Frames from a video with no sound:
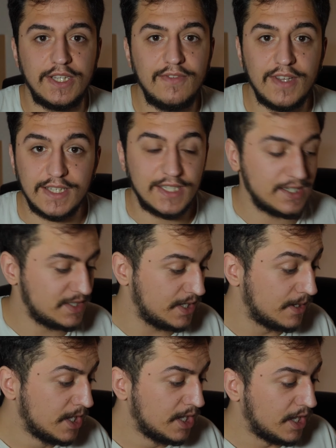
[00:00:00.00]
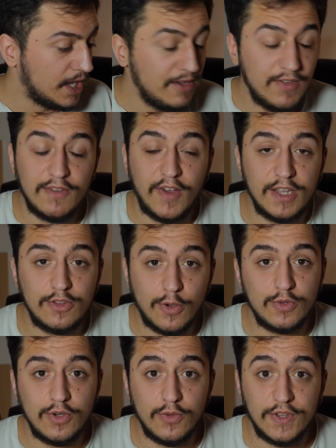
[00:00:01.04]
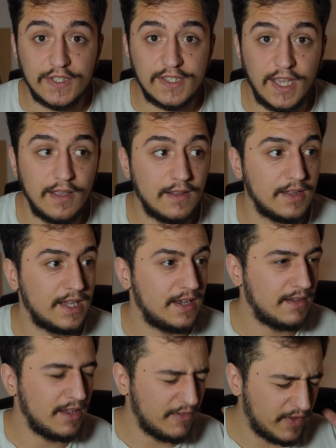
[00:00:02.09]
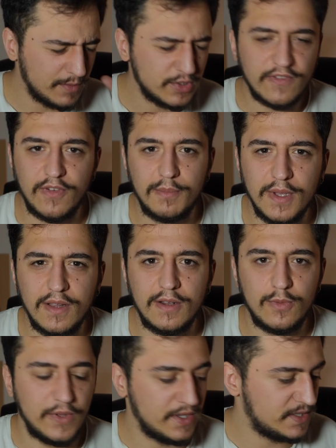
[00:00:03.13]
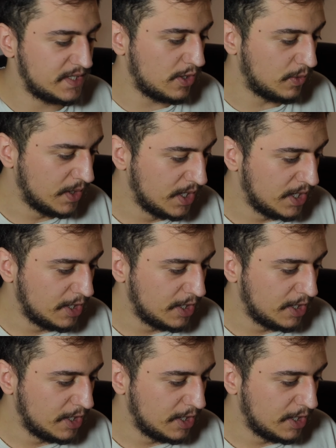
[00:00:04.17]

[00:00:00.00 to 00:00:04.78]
Even as I said, even if I don't know the scale, and if I'm just familiar with the sound,